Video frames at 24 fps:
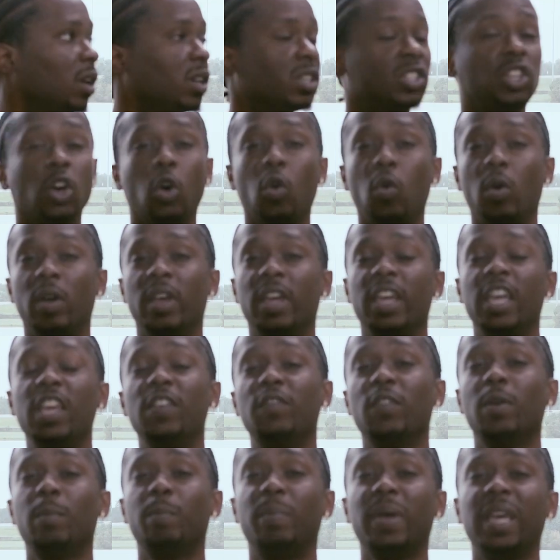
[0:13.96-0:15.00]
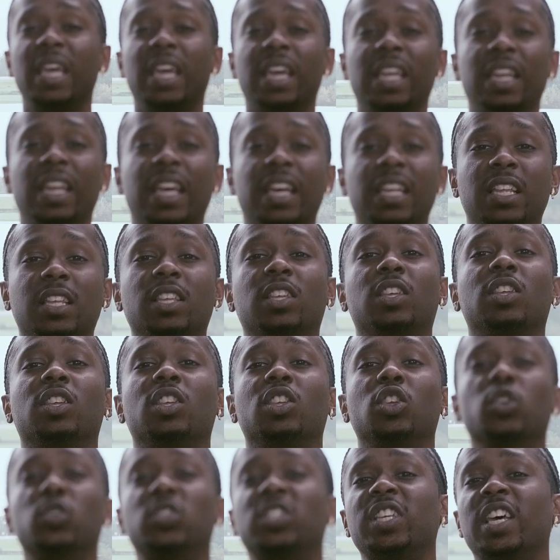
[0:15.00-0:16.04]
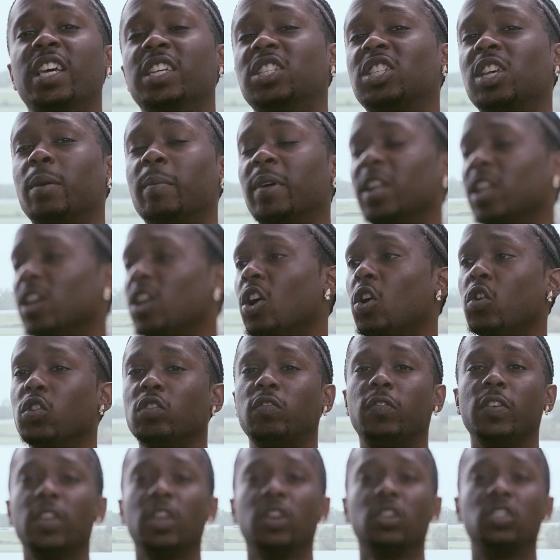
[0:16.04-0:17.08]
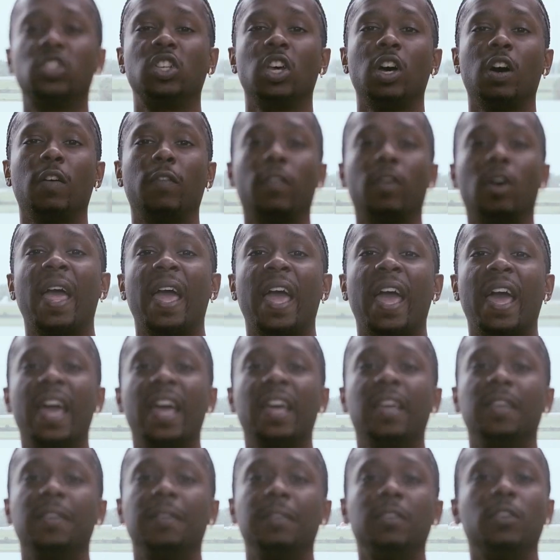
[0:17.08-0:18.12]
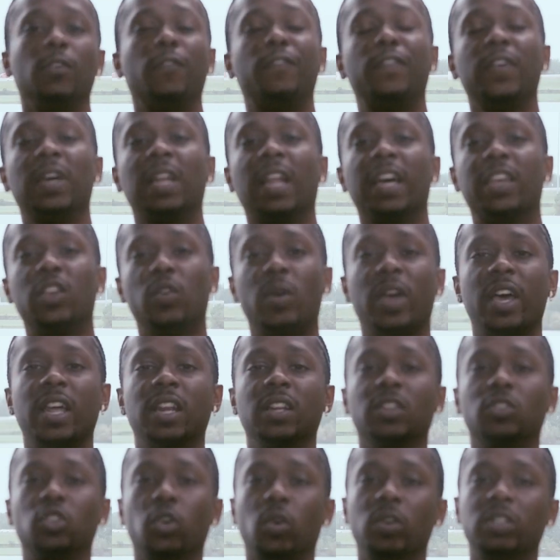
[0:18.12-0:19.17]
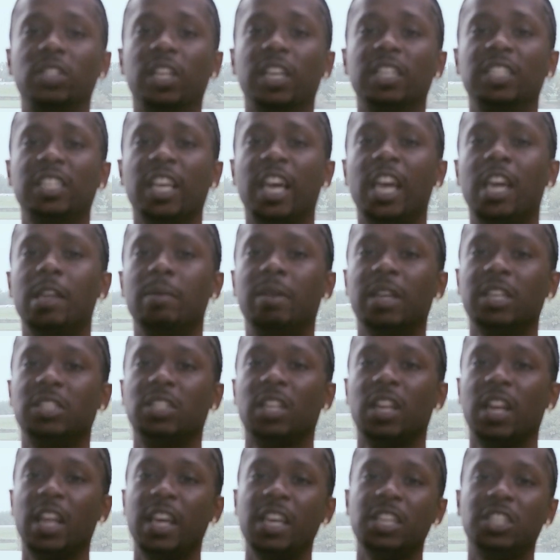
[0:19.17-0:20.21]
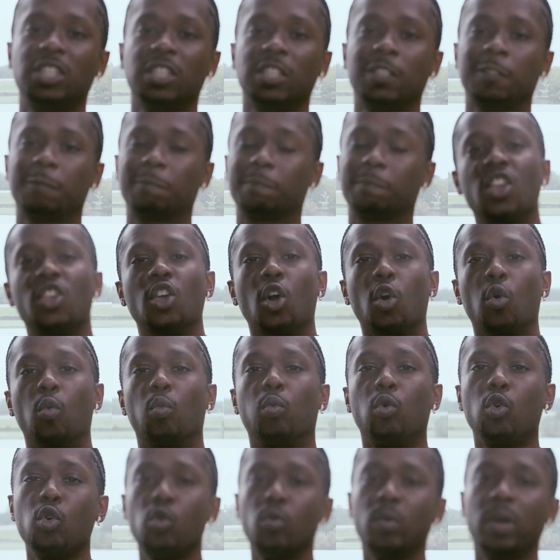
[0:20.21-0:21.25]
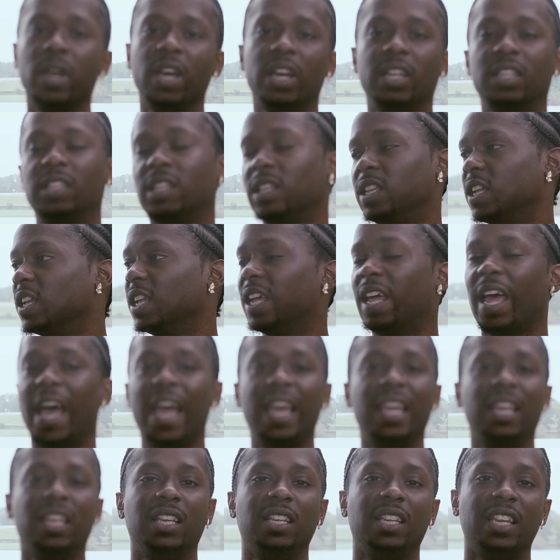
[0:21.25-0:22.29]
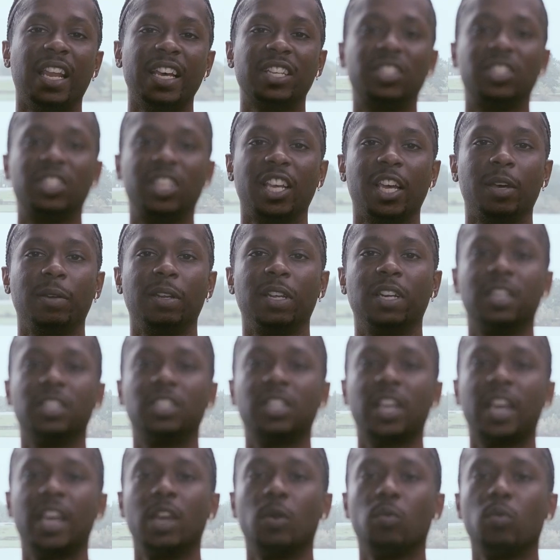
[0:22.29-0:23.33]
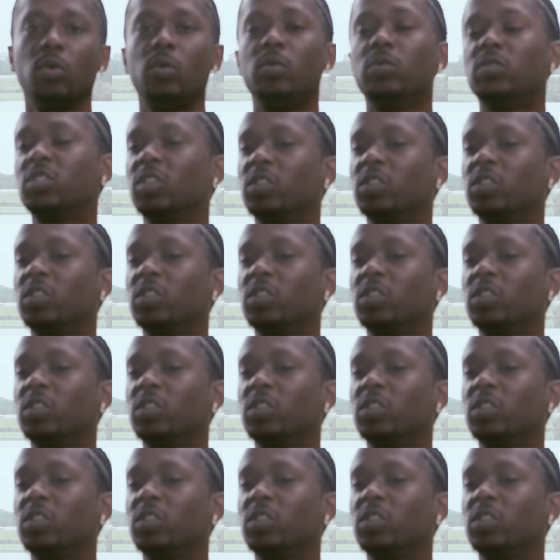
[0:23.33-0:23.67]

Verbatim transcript: So even being that you set similar goals for yourself and you feel like you're heading towards that same destination, your route ain't necessarily the same route.